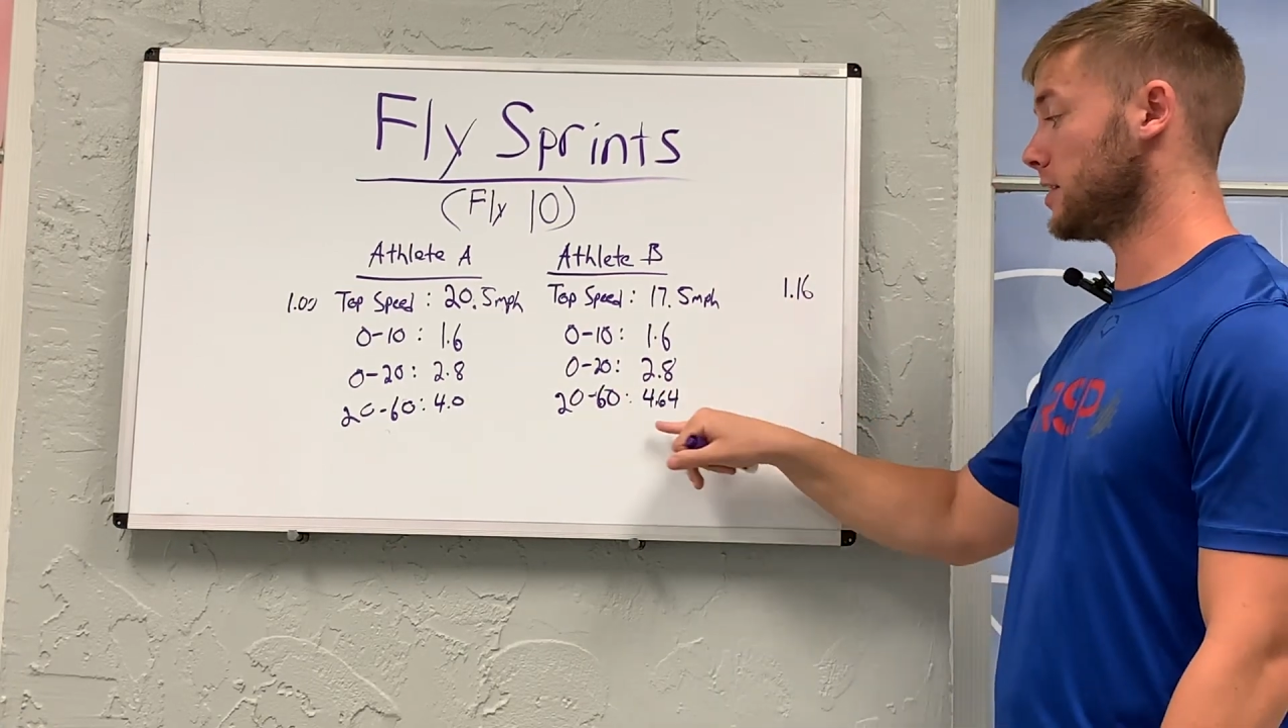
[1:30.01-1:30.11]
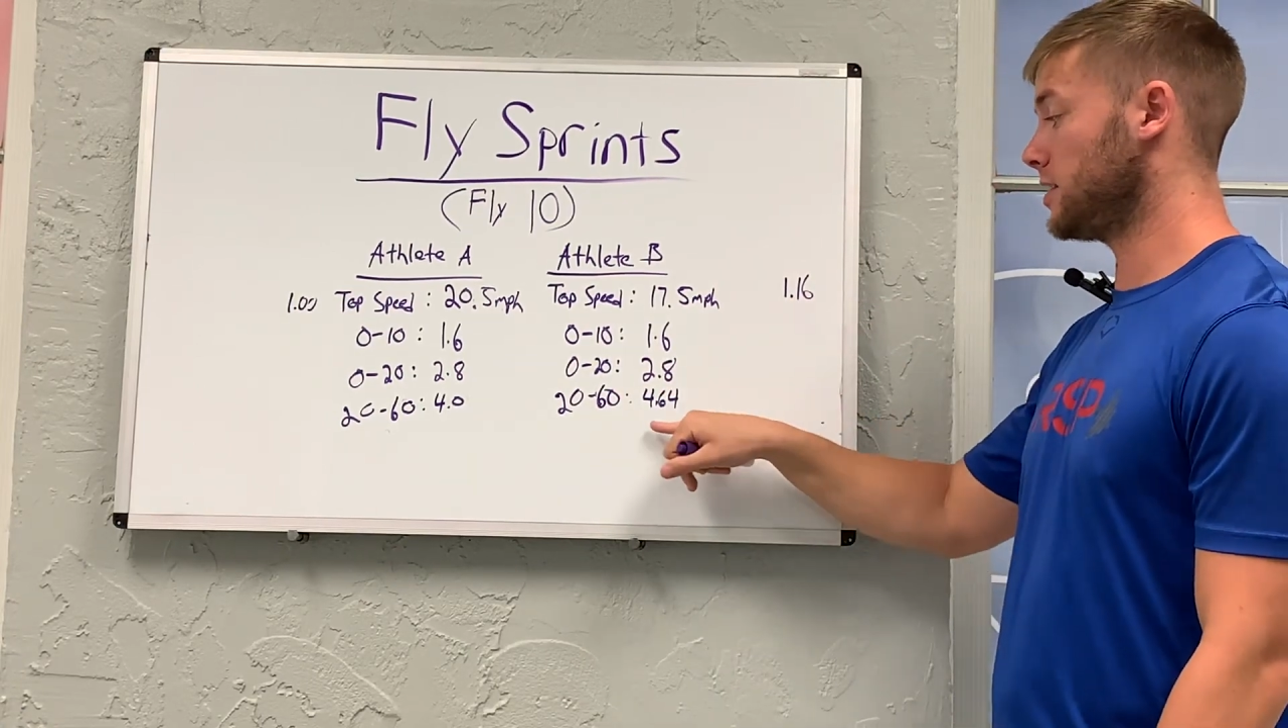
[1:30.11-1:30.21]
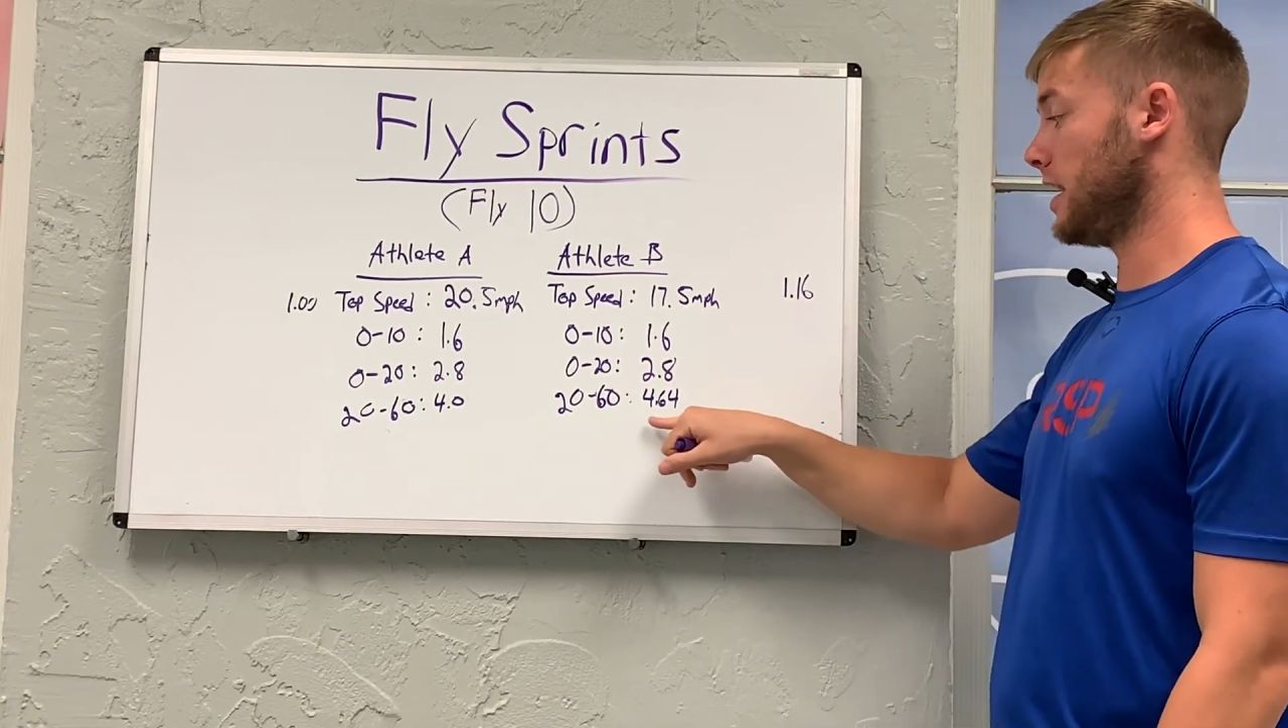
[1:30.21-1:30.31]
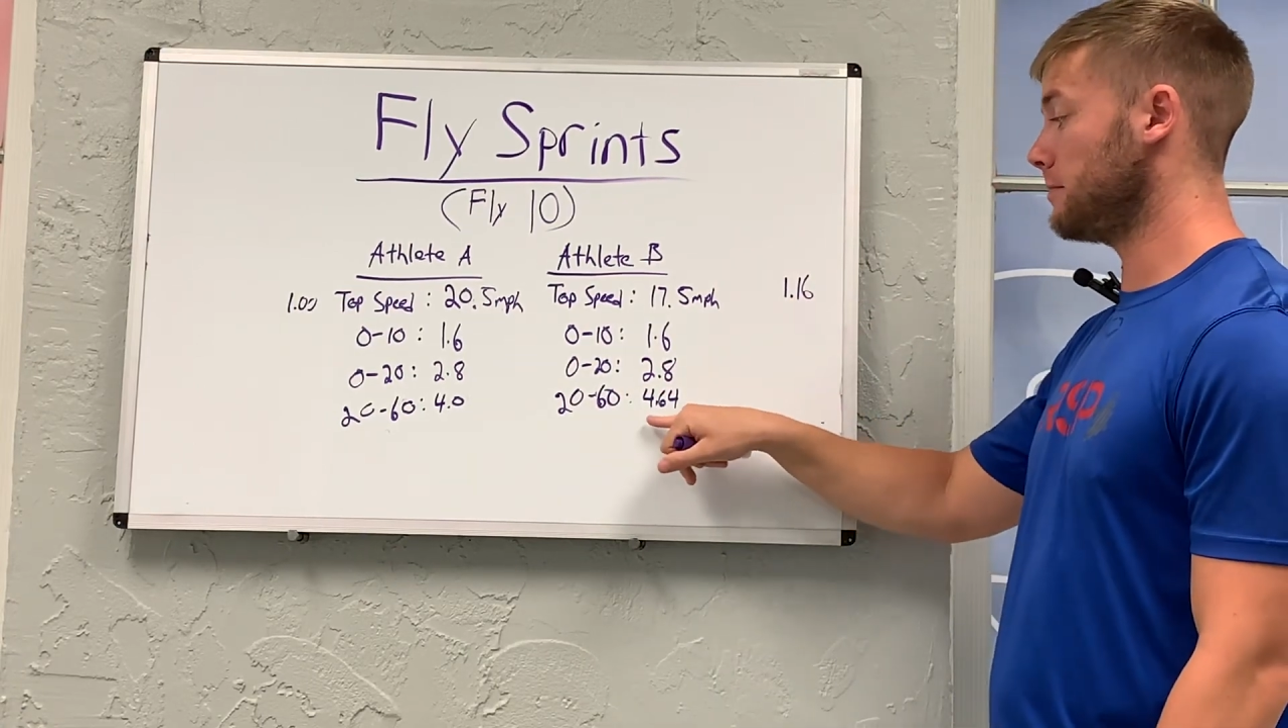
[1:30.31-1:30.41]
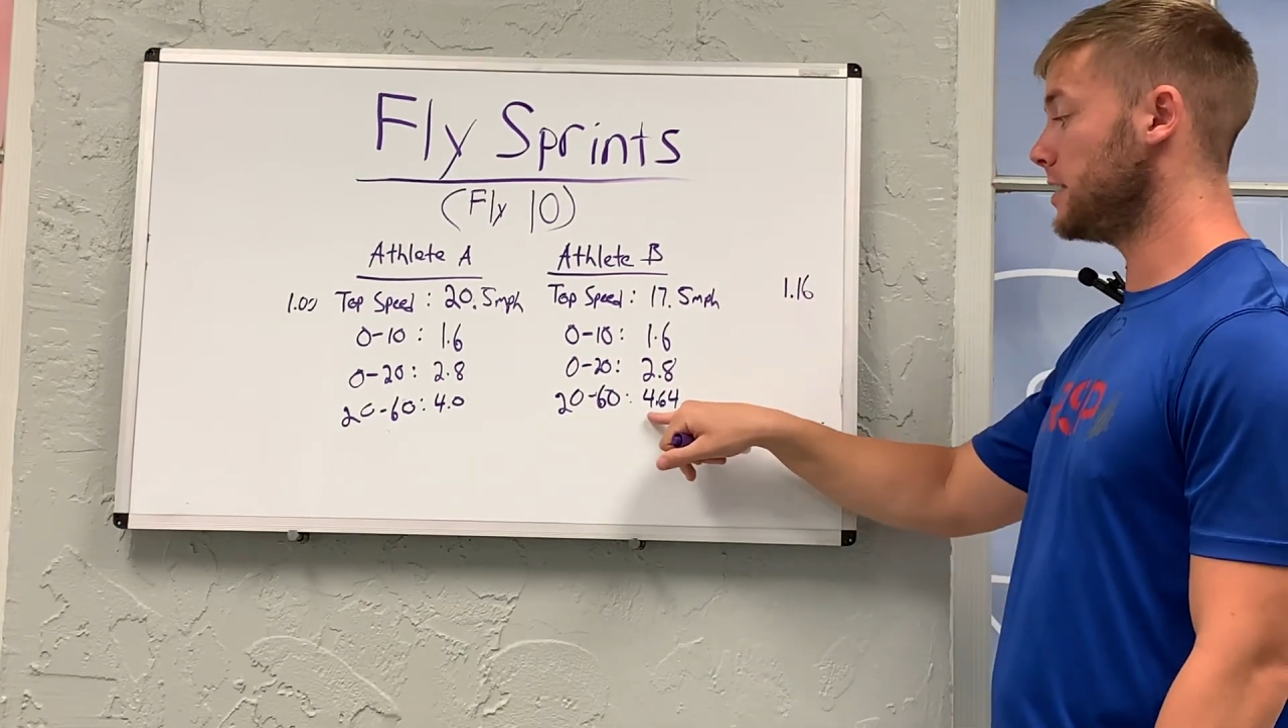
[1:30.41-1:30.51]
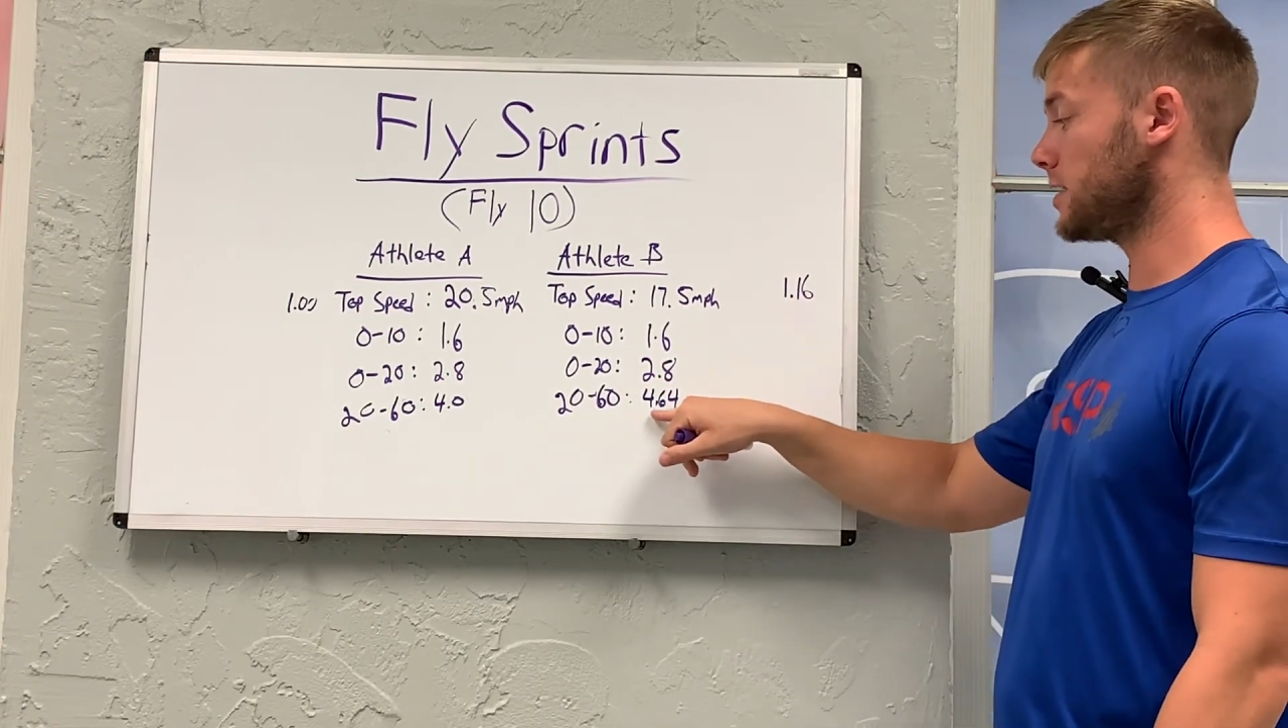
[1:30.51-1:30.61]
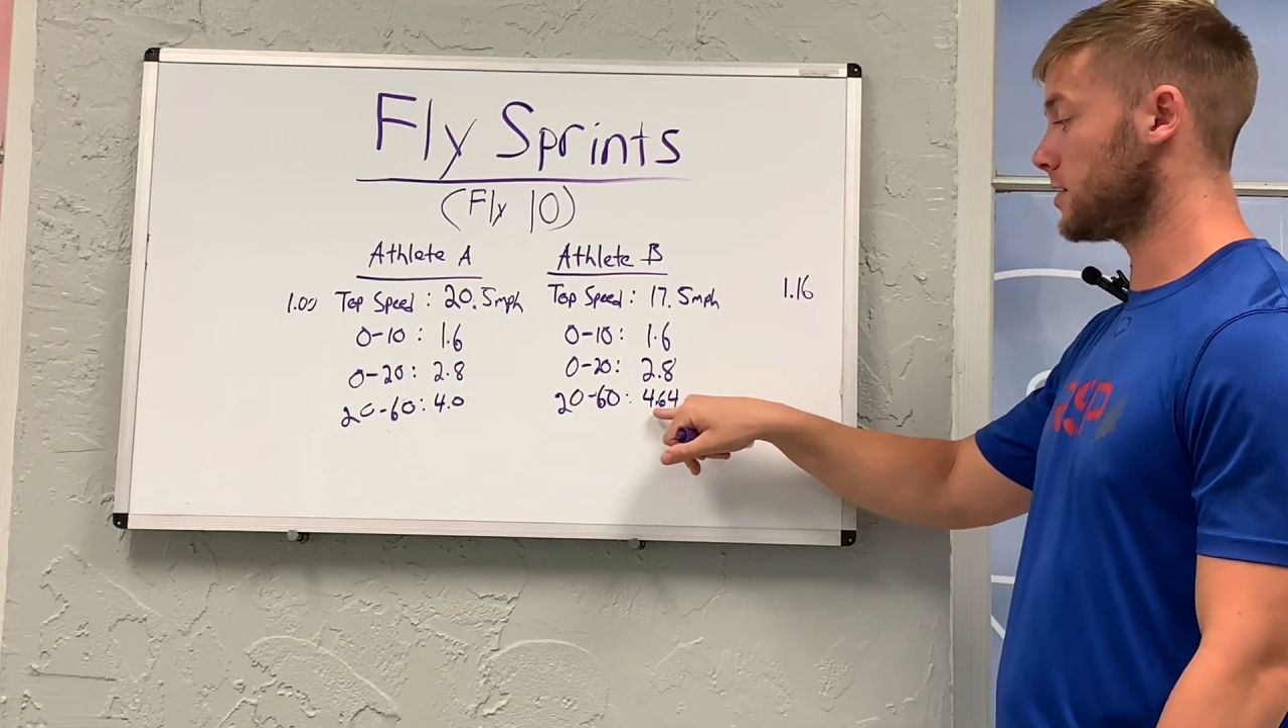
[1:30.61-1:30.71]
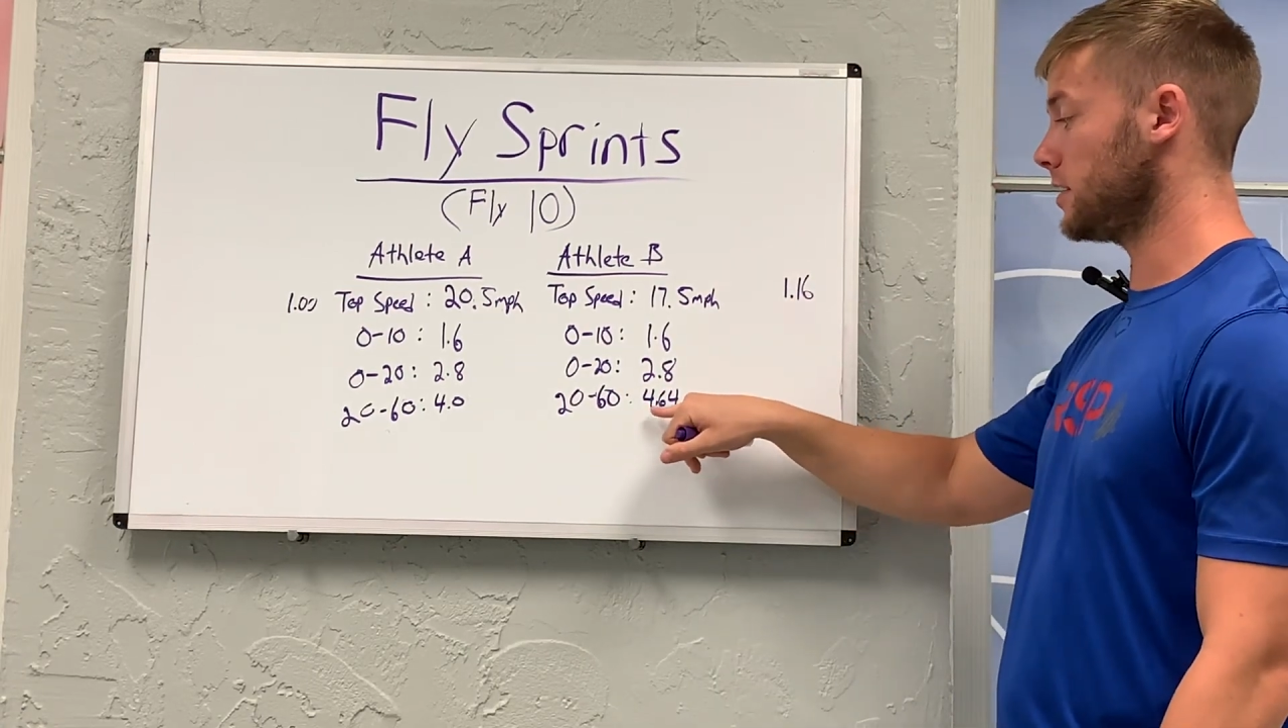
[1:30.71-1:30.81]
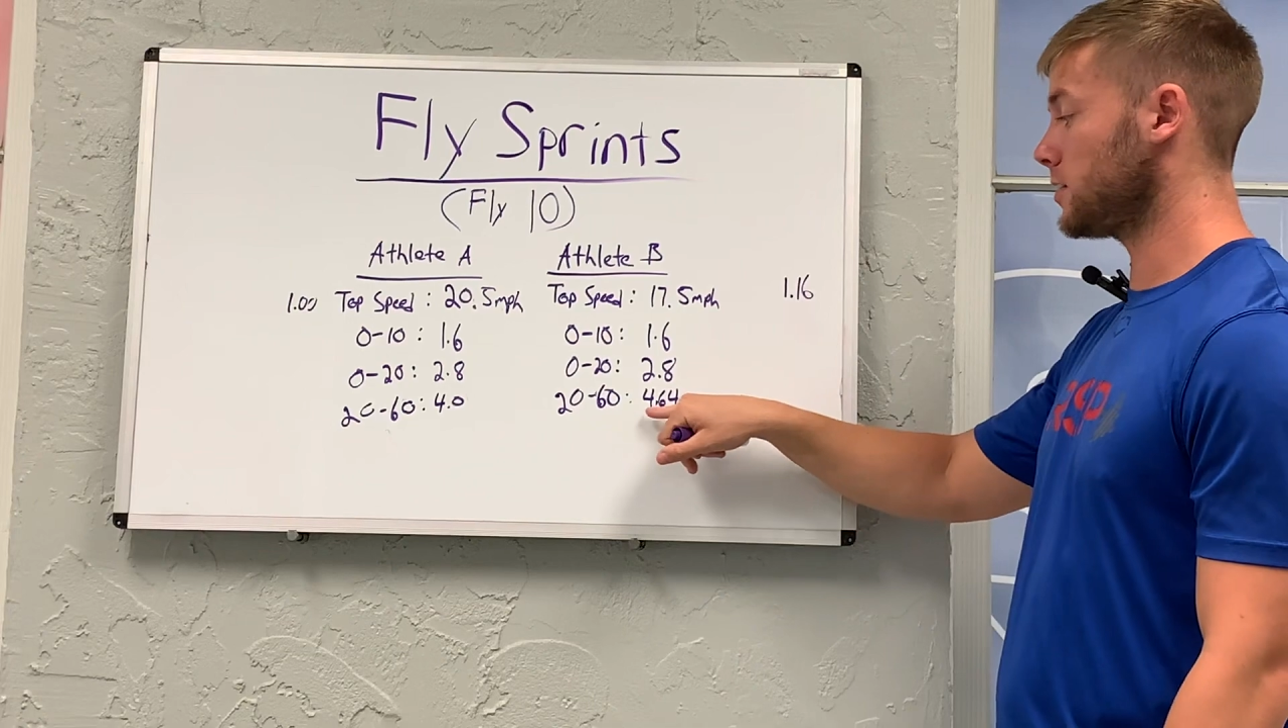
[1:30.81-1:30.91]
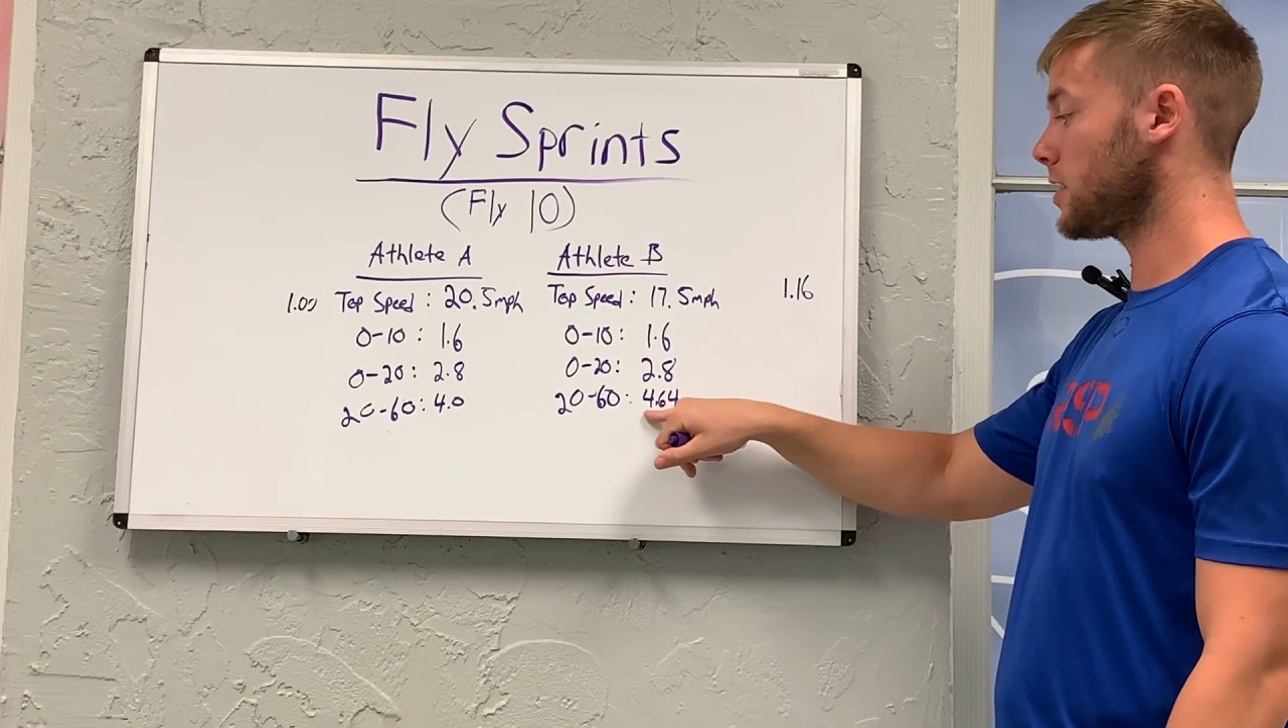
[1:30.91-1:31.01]
same
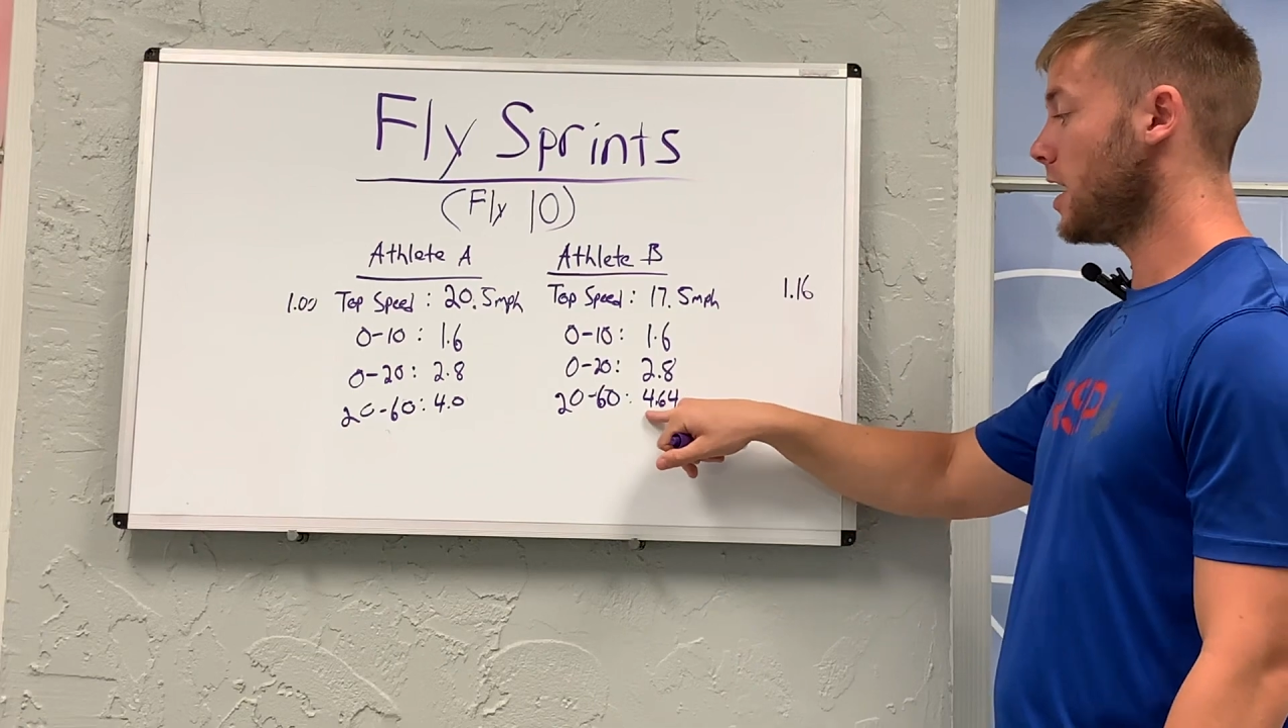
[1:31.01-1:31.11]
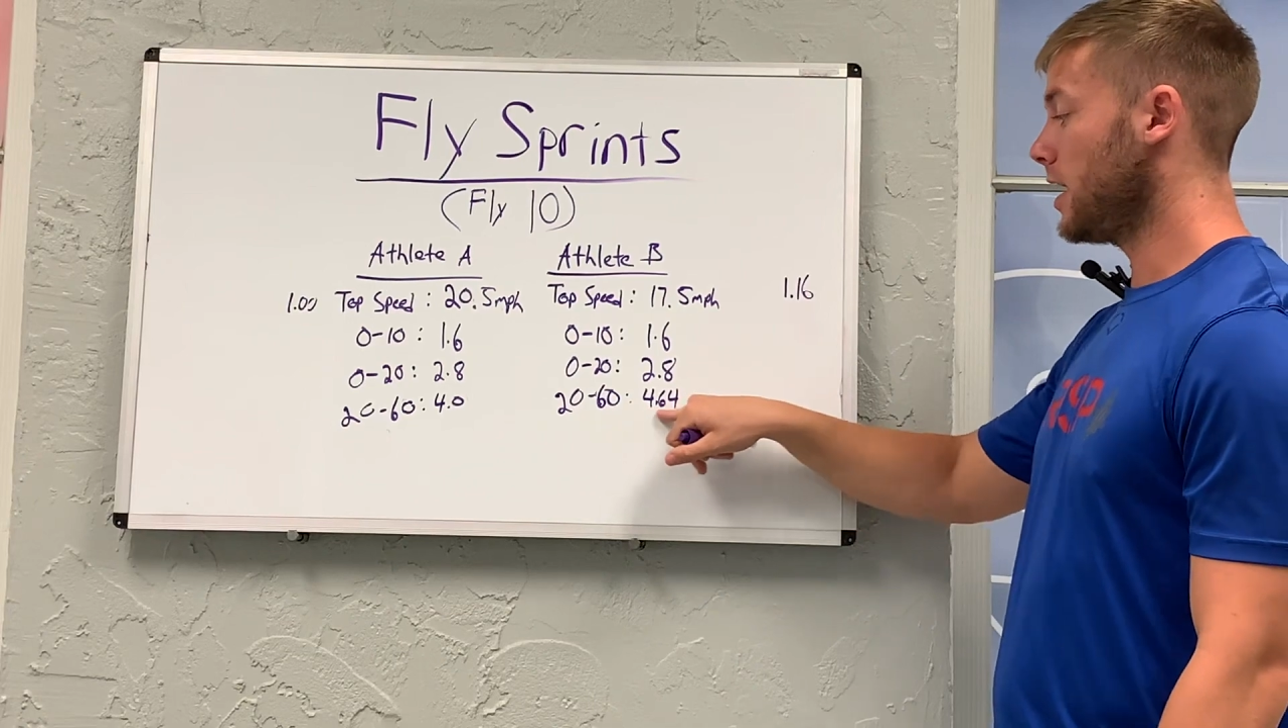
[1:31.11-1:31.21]
distance